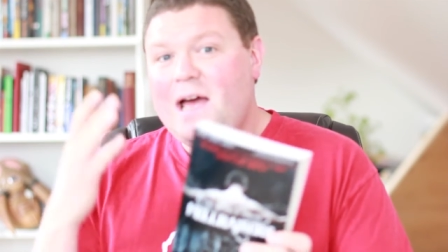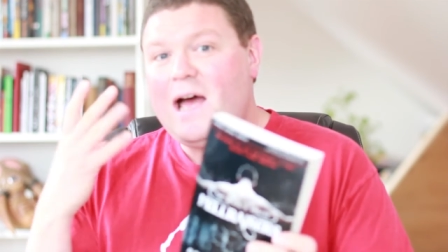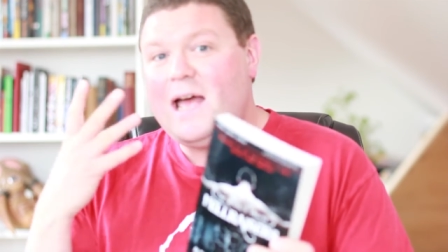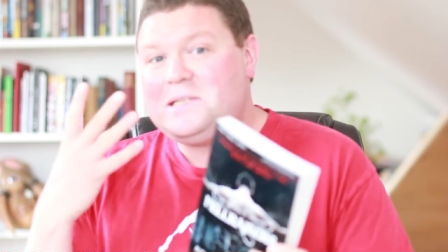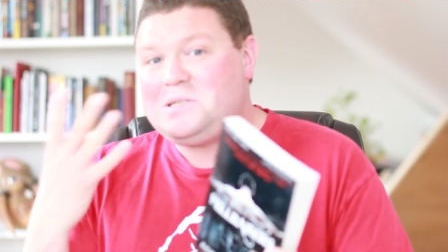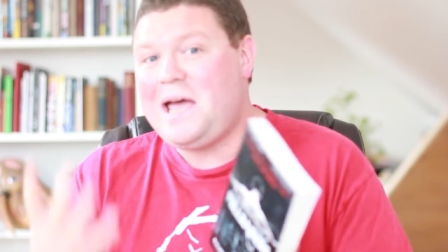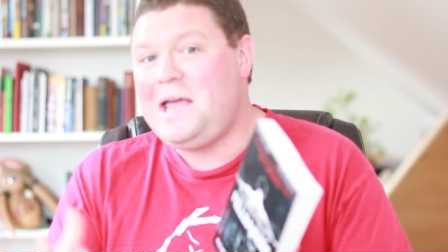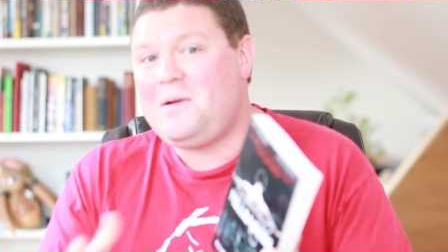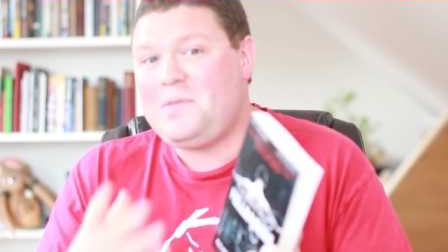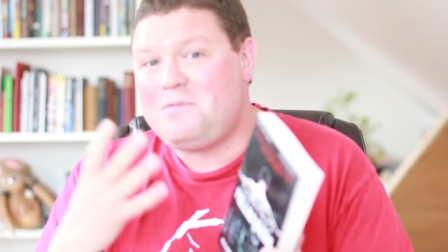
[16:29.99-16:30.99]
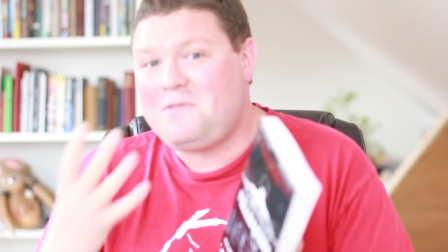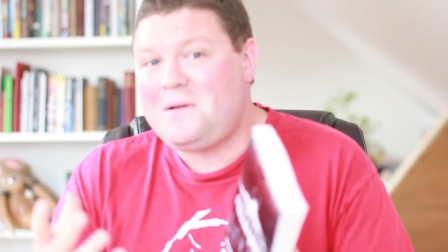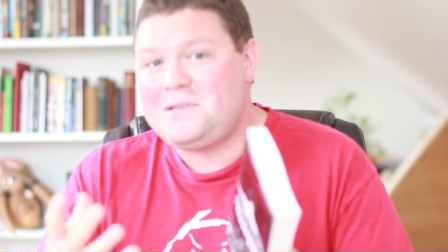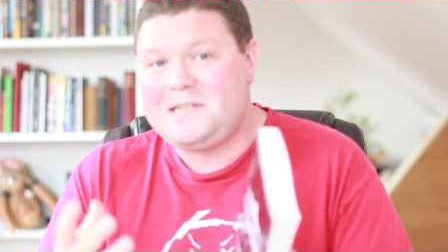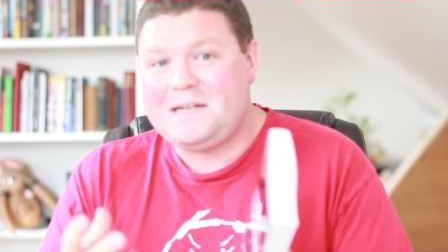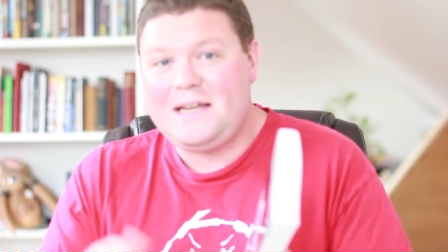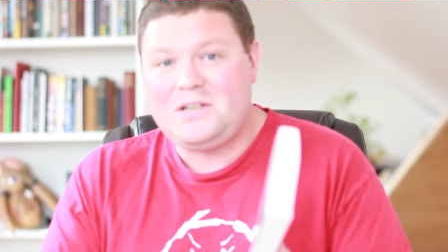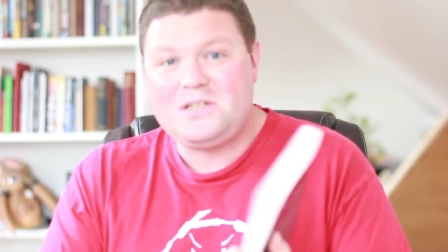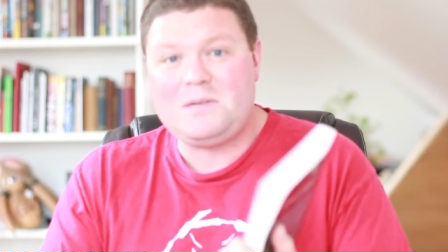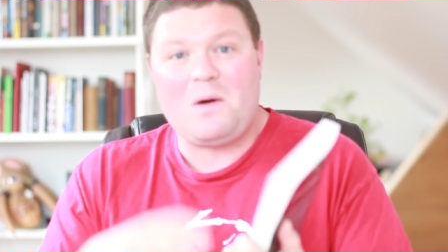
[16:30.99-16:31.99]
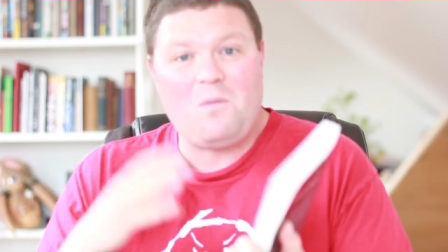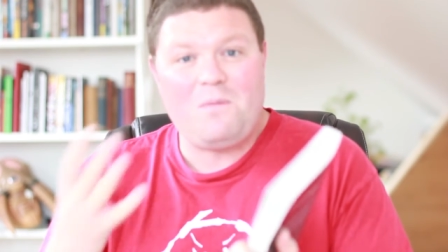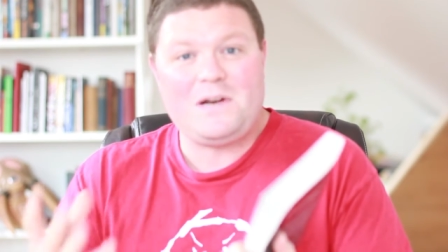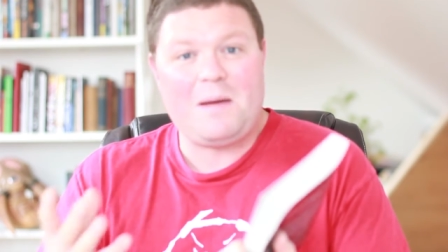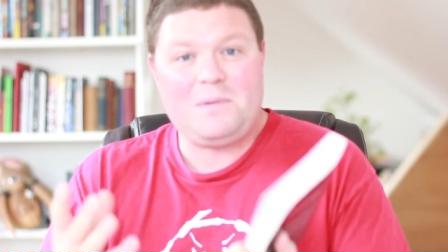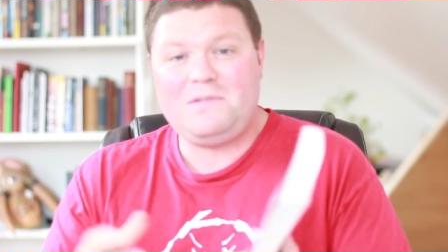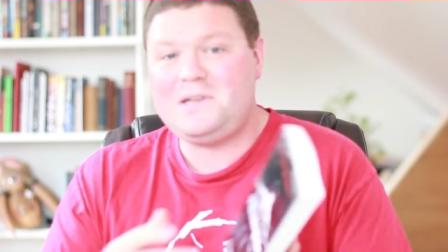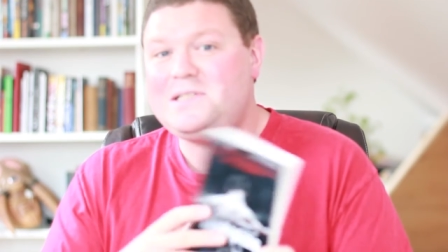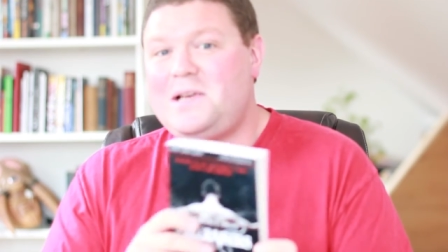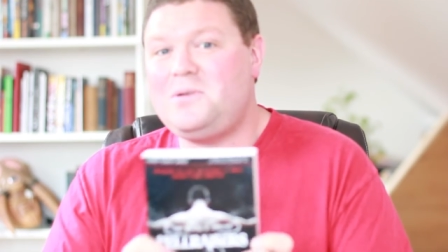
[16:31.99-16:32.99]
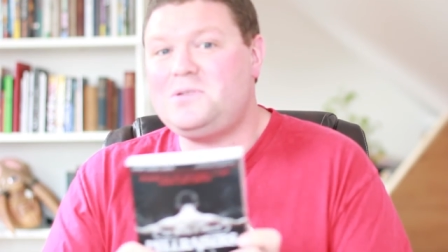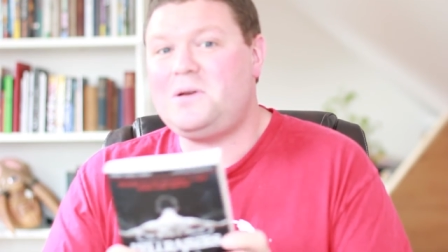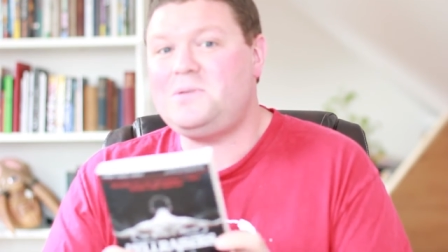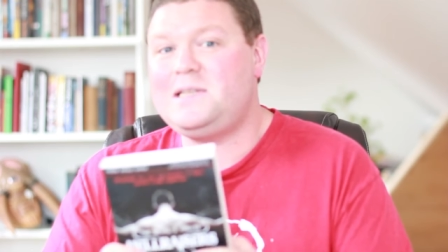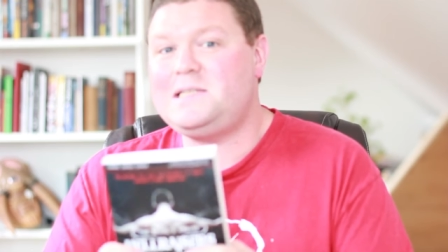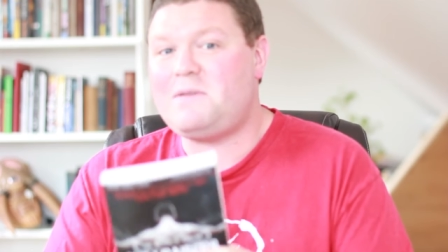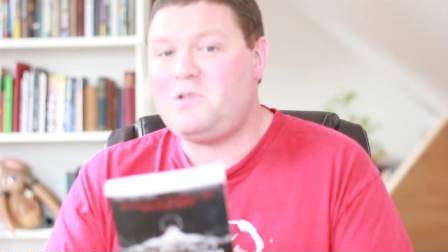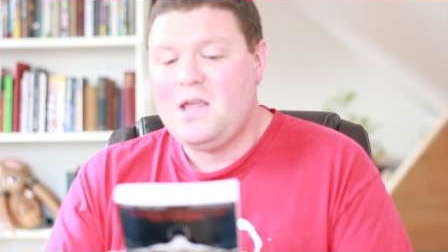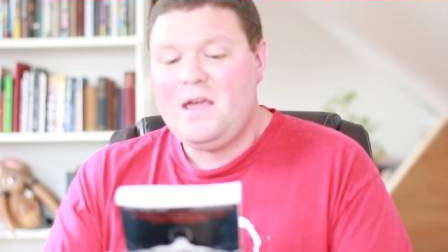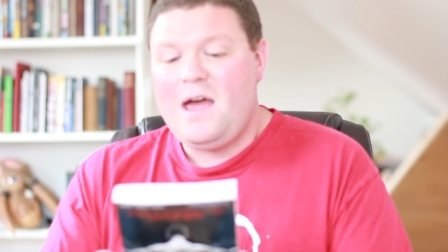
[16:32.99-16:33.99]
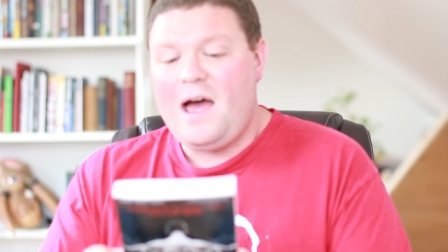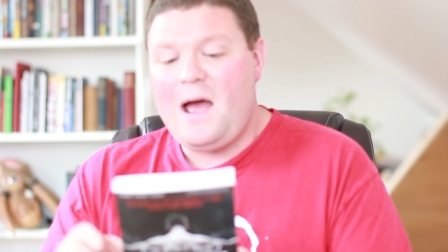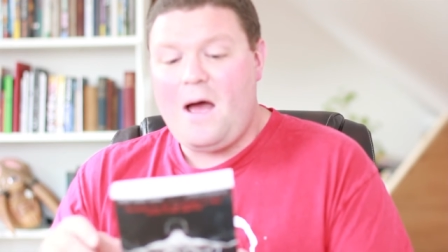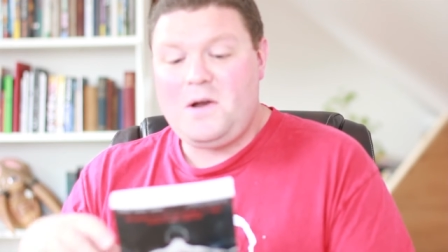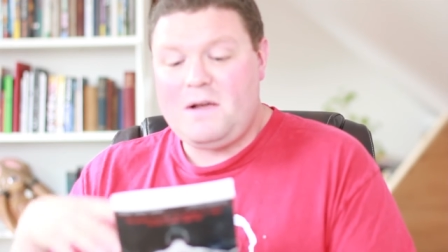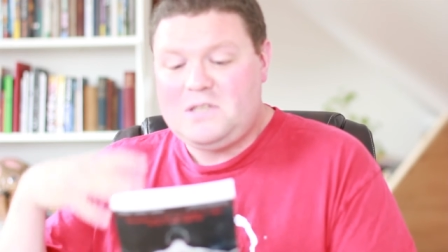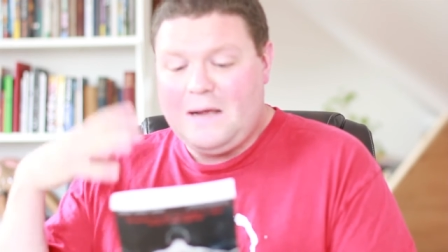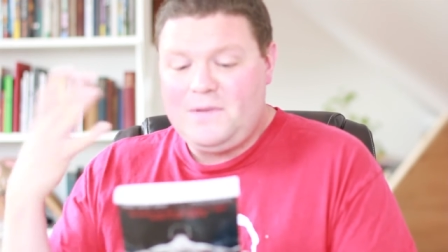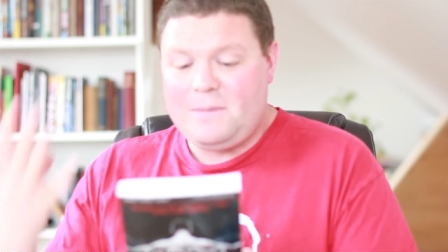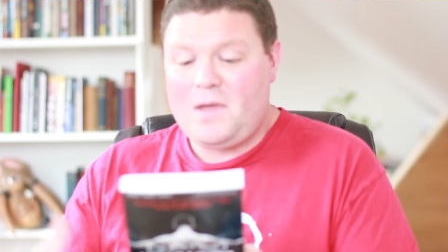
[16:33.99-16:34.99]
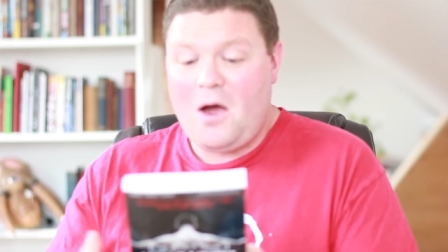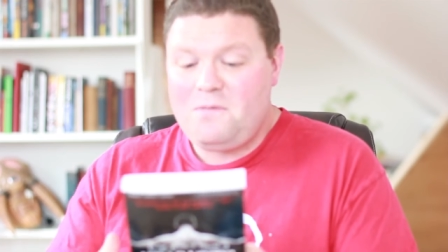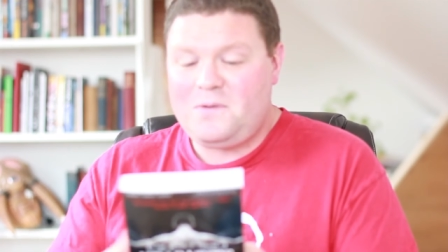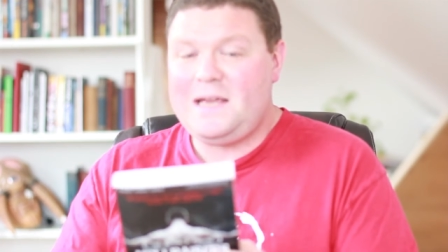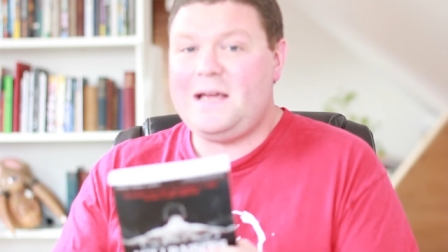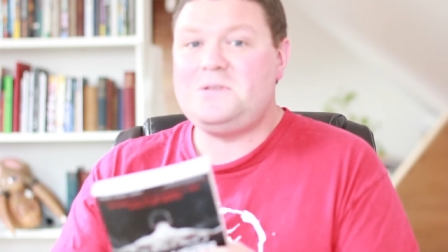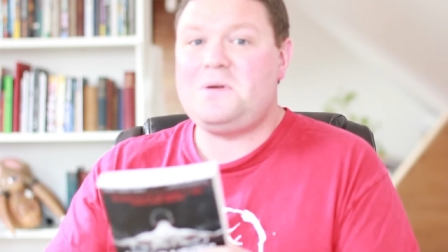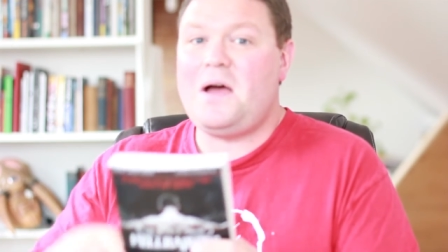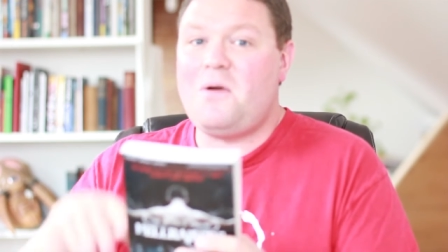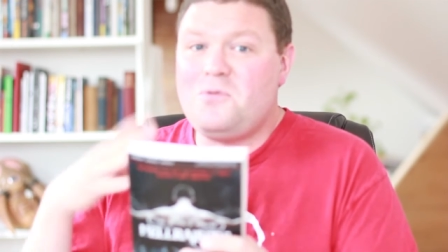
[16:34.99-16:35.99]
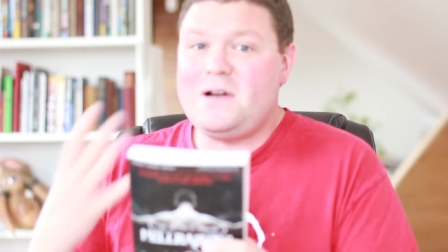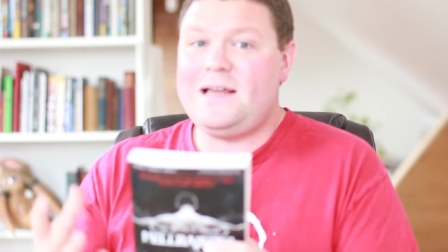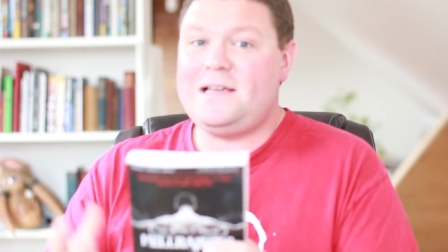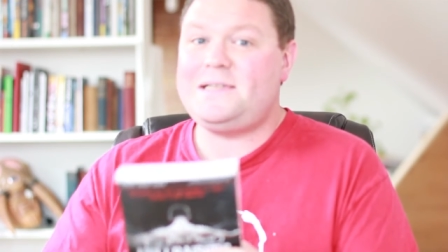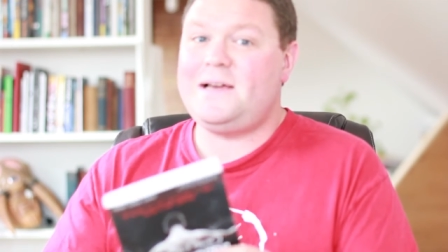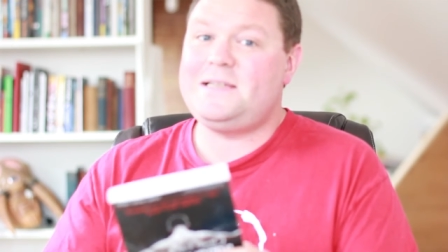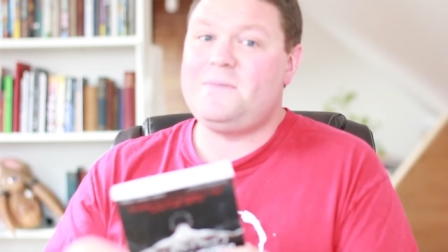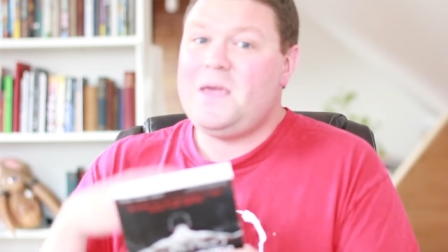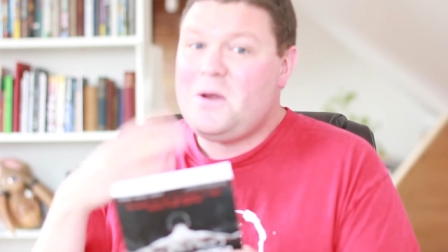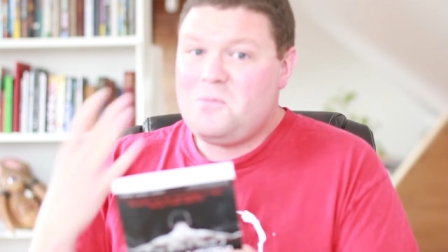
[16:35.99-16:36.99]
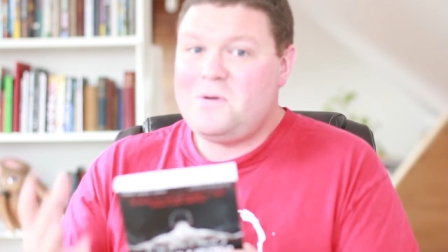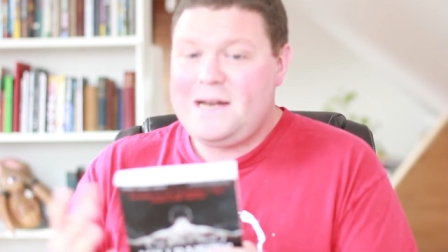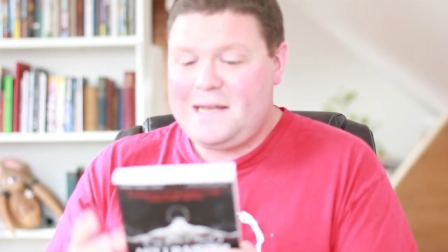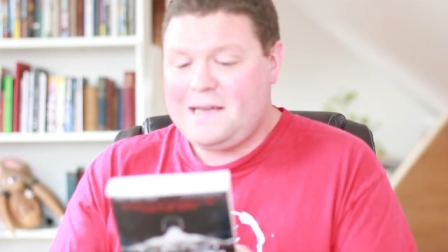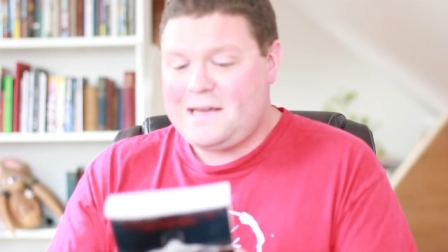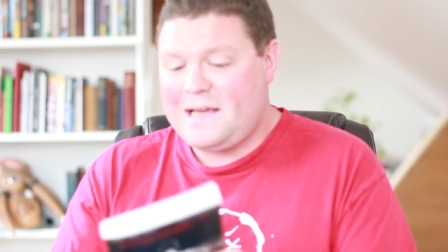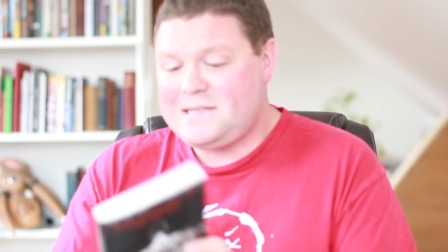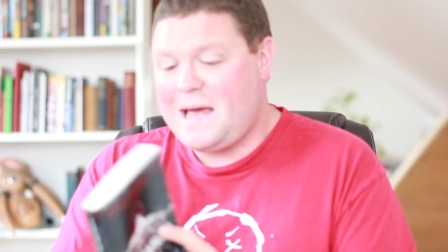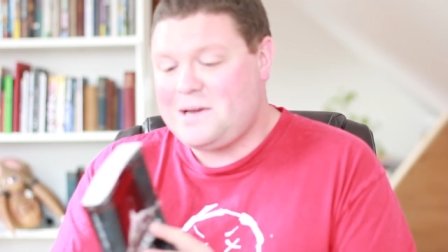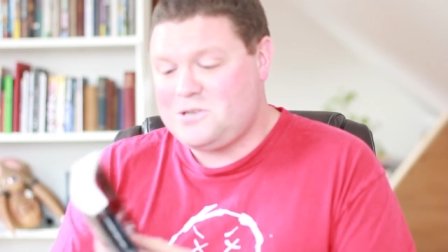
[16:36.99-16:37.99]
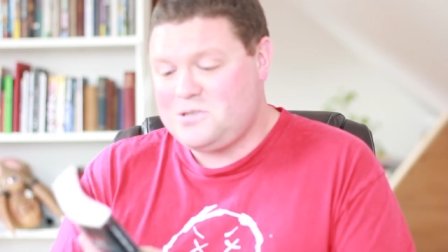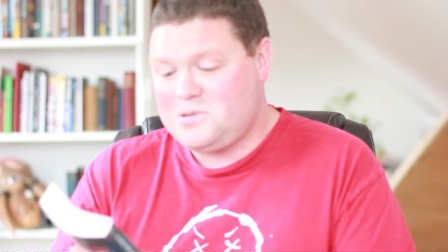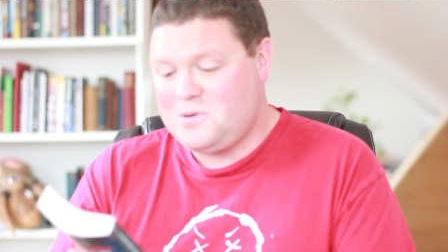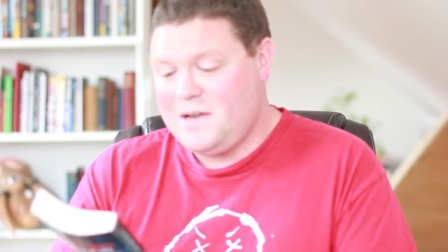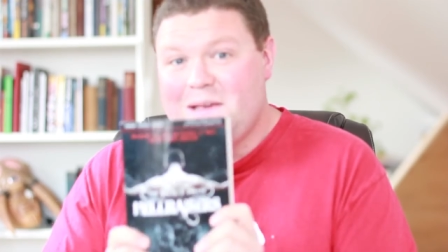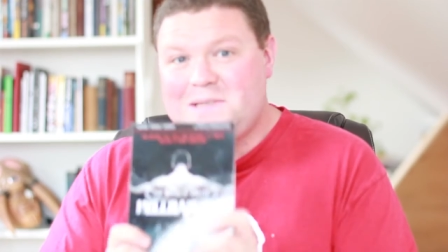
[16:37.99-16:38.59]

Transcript: It's a take on the Faustian legend about what would happen if you could sell your soul to the devil, only I've turned it hopefully into a really exciting, really kick-ass action story.